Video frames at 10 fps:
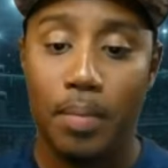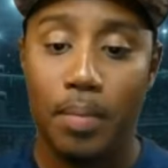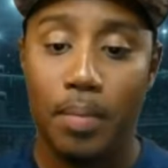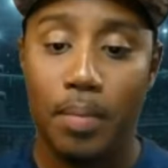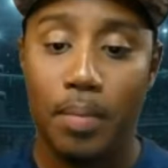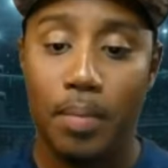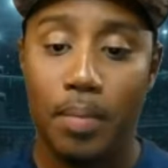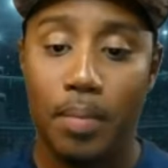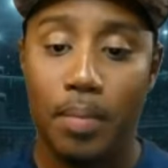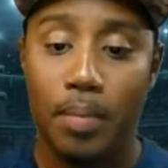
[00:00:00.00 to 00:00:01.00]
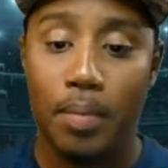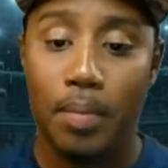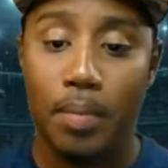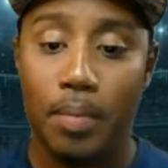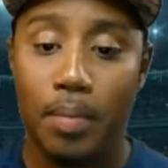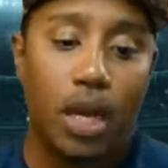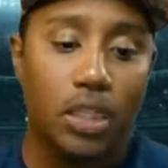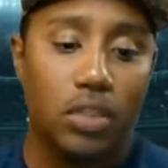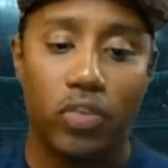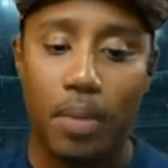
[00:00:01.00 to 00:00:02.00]
They didn't really get any
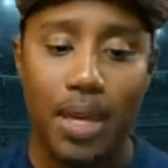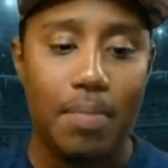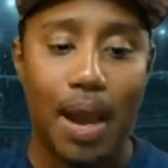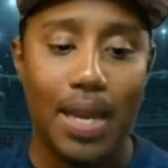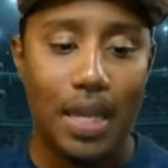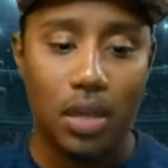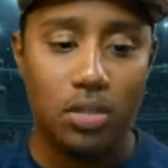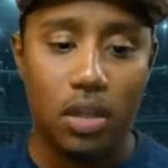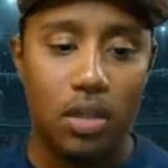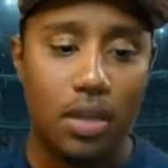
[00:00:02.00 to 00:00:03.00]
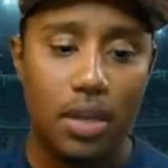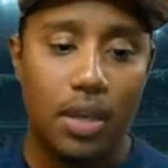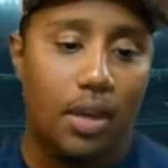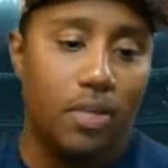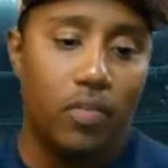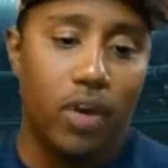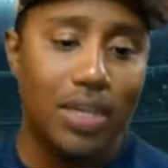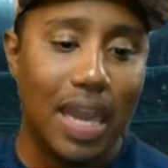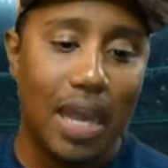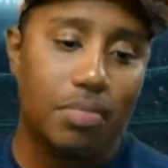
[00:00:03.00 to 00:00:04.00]
production from anybody else other than
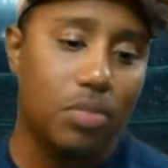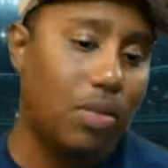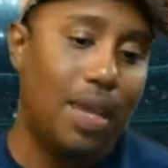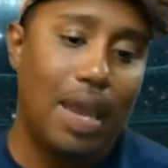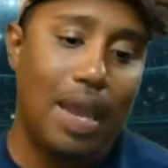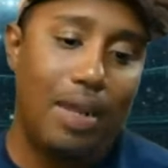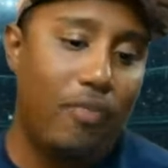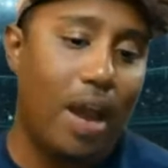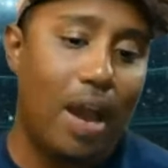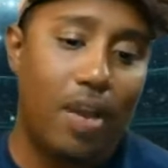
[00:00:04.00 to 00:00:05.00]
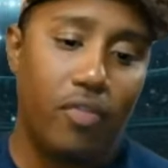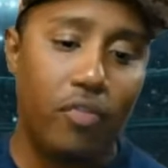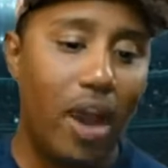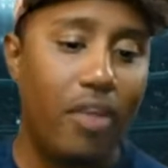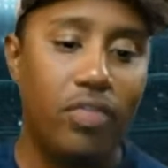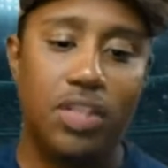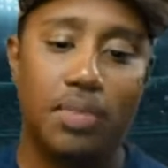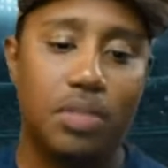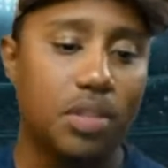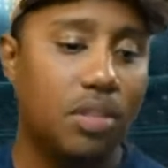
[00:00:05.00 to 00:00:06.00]
Devontae Adams only had five
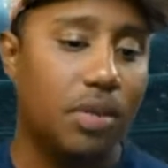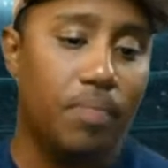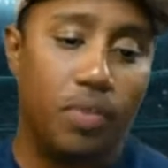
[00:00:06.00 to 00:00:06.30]
receptions,